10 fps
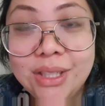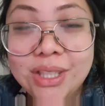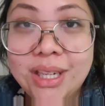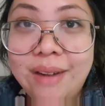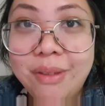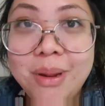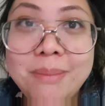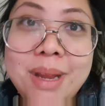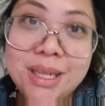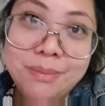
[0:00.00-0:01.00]
Just so I don't have to wear
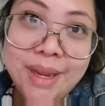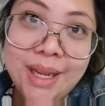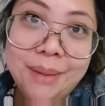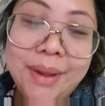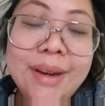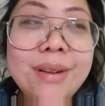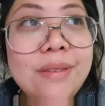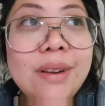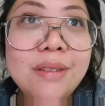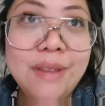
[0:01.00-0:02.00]
much makeup. I know it's
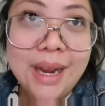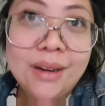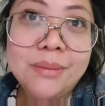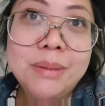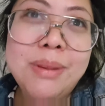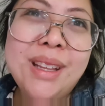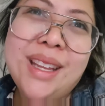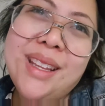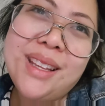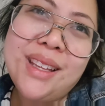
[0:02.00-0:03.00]
very vain on me, but
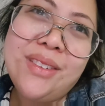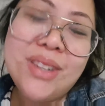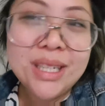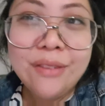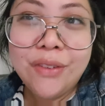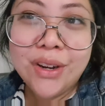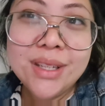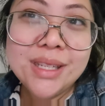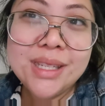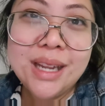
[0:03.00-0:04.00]
like, you're going to take
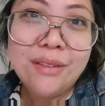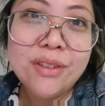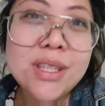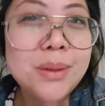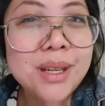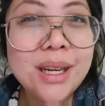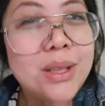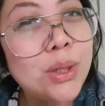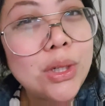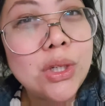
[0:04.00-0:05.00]
photos and stuff. You just want to kind
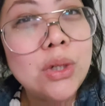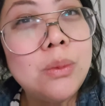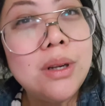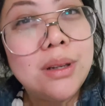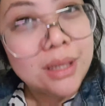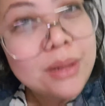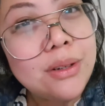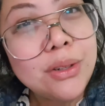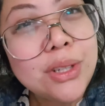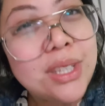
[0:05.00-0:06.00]
of look in
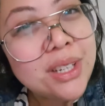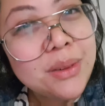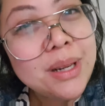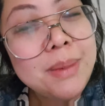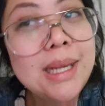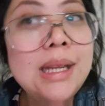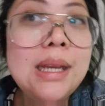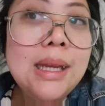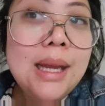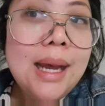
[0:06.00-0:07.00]
good, you know what I mean?
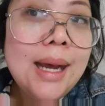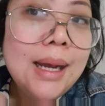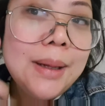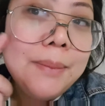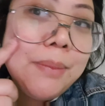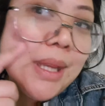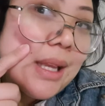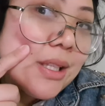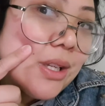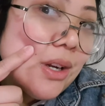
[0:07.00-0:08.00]

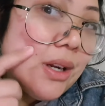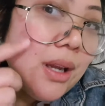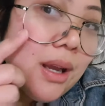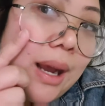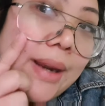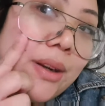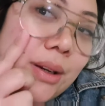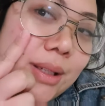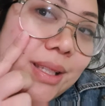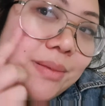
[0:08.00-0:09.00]
So I
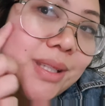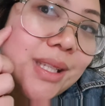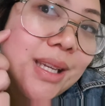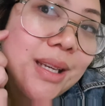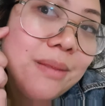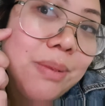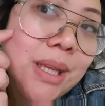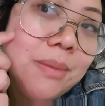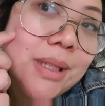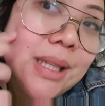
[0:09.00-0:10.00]
noticed some skin
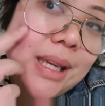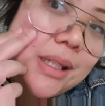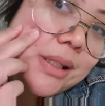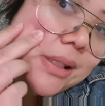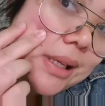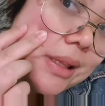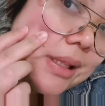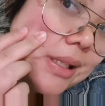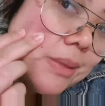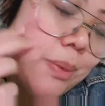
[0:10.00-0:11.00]
pigmentations like
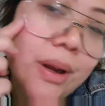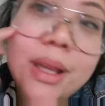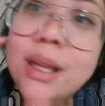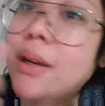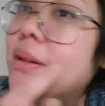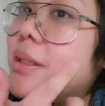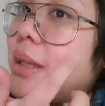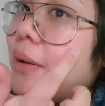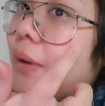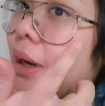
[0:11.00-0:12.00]
this spot here and
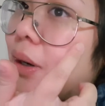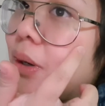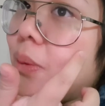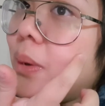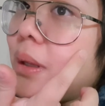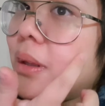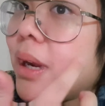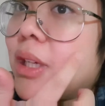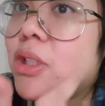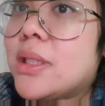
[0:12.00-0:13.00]
stuff. I don't know whether
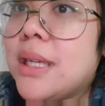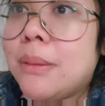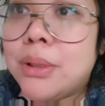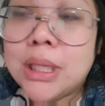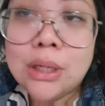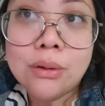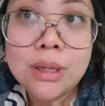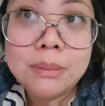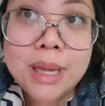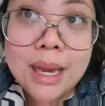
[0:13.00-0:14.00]
I should start putting
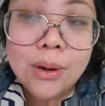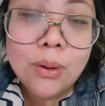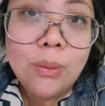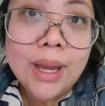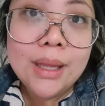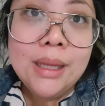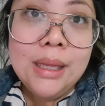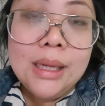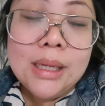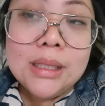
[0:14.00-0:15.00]
cream now or wait
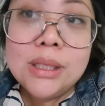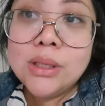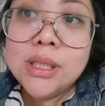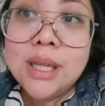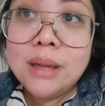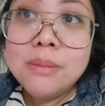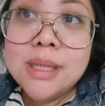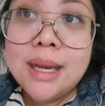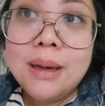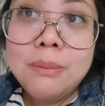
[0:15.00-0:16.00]
till she comes
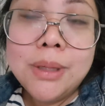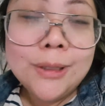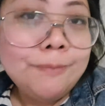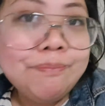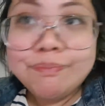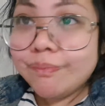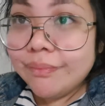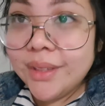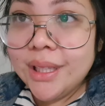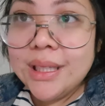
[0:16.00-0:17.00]
out, but
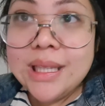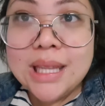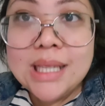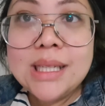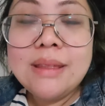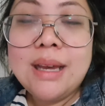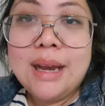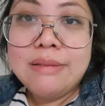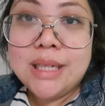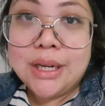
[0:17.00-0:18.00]
things like that
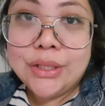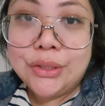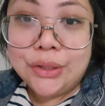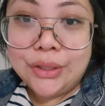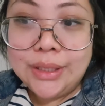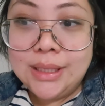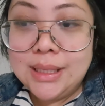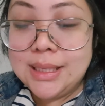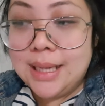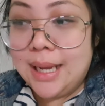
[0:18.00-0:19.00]
I've started to
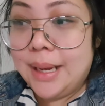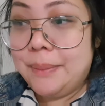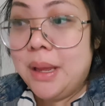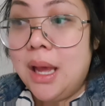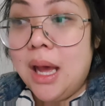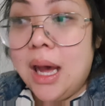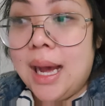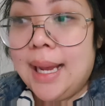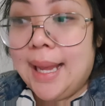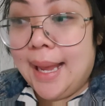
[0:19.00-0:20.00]
notice. I
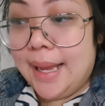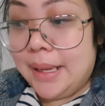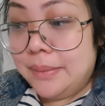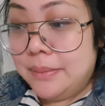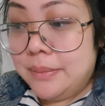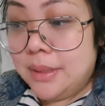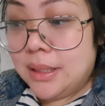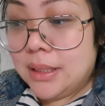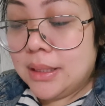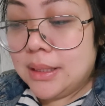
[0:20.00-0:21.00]
am
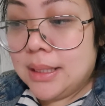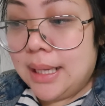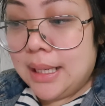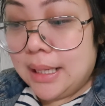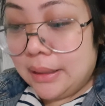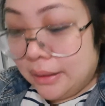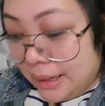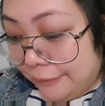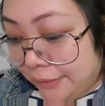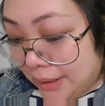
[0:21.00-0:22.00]
getting I
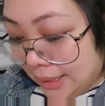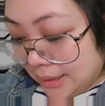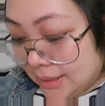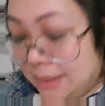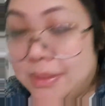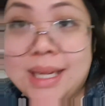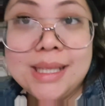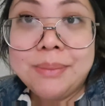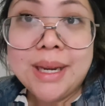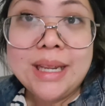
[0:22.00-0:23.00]
feel like some days
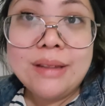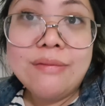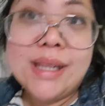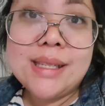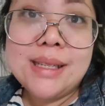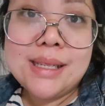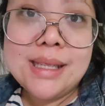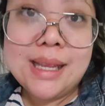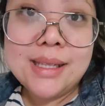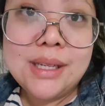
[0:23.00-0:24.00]
I'm getting the restless
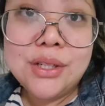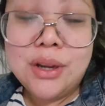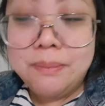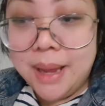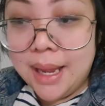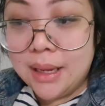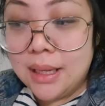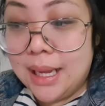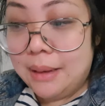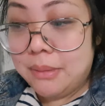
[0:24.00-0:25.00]
leg syndrome back
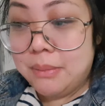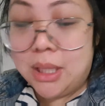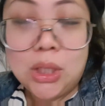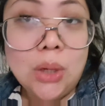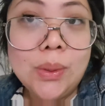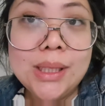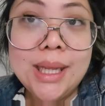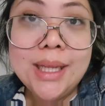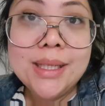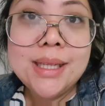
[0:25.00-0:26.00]
in my lower
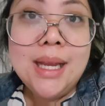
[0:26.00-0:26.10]
legs.